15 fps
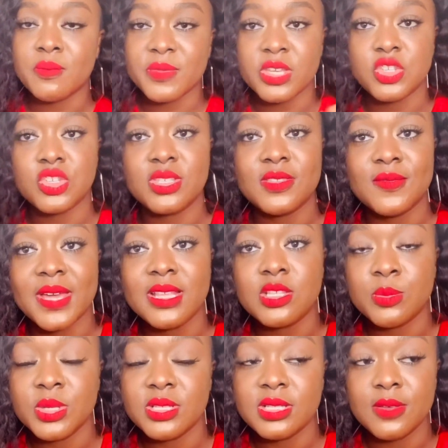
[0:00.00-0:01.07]
Just find somewhere to
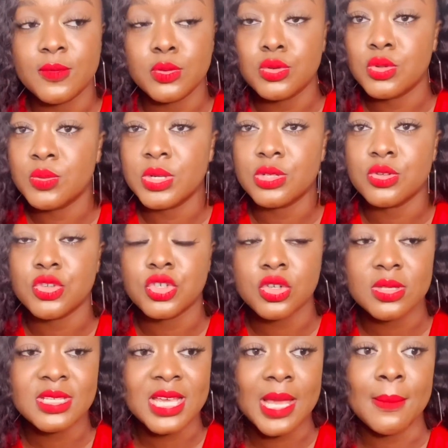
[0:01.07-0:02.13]
stay for 2 weeks or a short
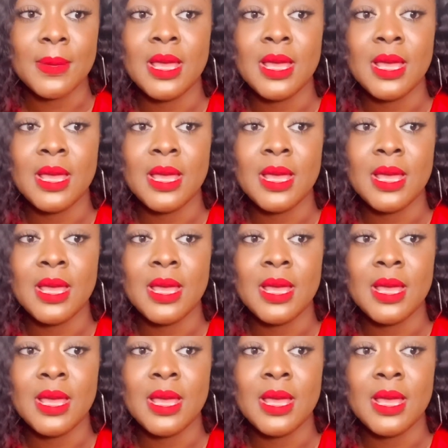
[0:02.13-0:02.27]
time